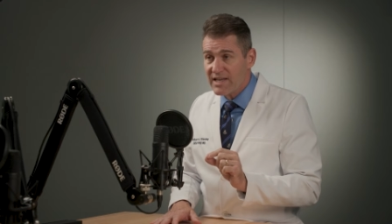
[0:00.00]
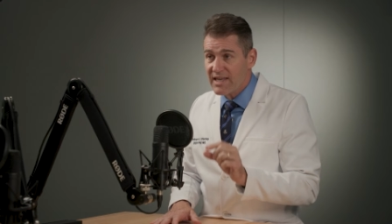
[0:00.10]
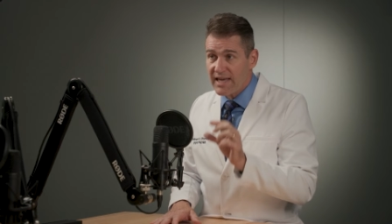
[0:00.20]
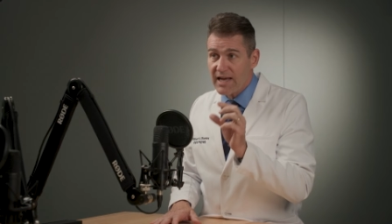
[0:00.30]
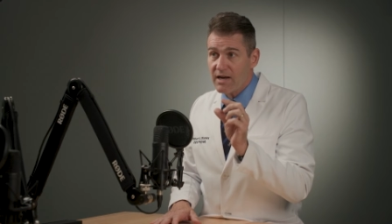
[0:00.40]

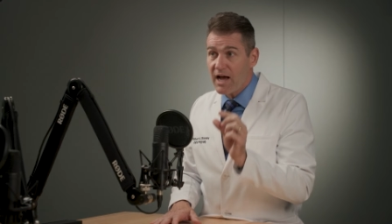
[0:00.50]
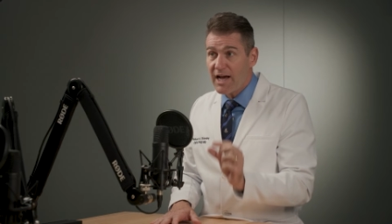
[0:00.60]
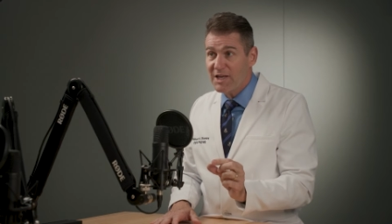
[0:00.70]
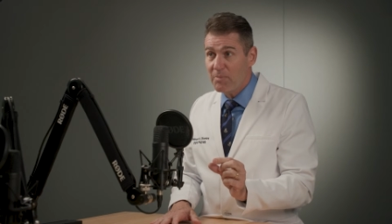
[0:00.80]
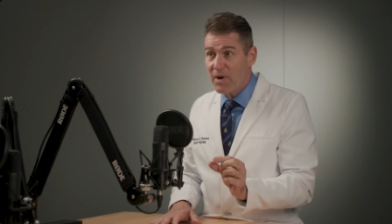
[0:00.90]
It can't
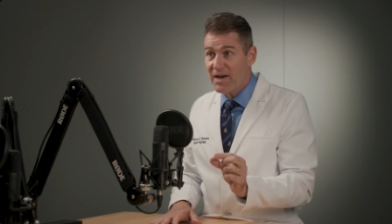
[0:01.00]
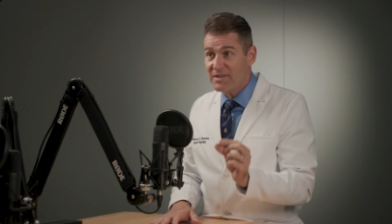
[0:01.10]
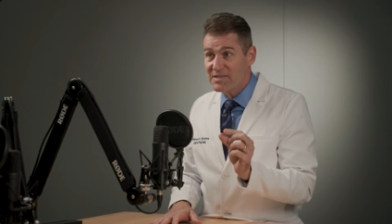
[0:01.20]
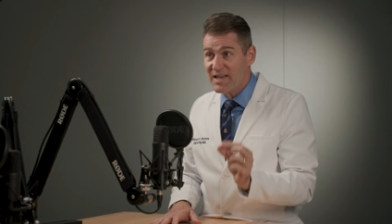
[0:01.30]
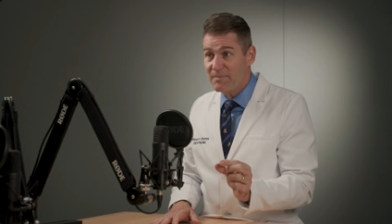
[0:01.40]
occupy
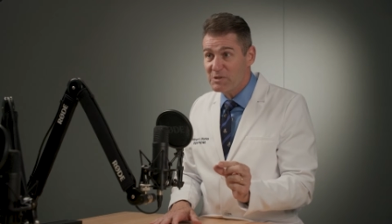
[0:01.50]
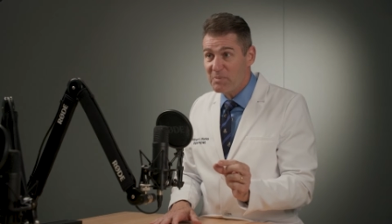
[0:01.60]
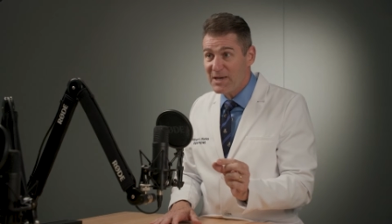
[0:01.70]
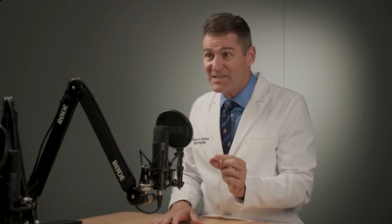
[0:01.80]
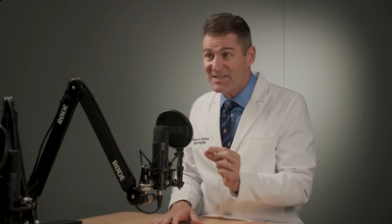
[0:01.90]
the same
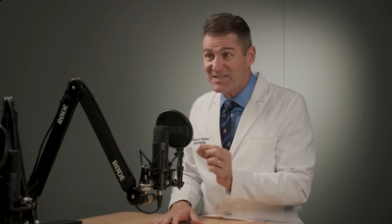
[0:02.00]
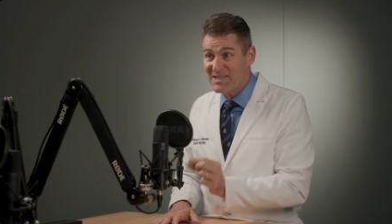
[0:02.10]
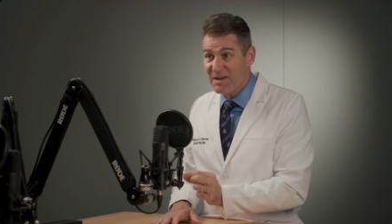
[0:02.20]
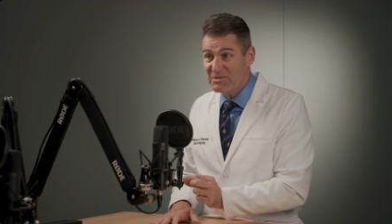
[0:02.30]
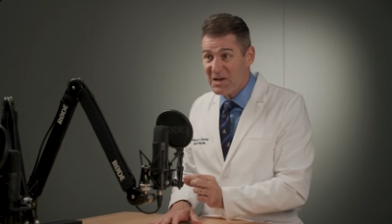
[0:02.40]
space at the
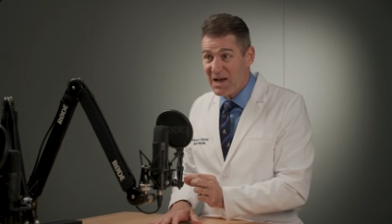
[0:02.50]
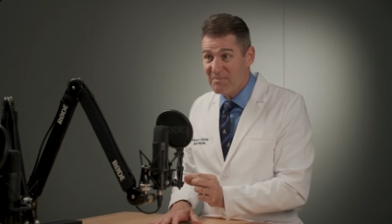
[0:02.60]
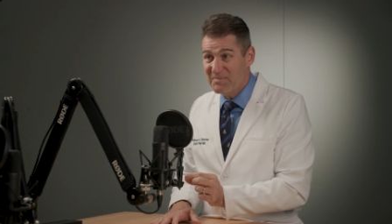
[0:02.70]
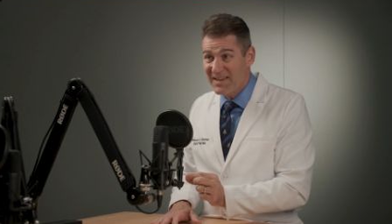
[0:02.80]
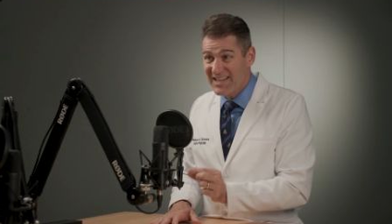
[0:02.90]
same time.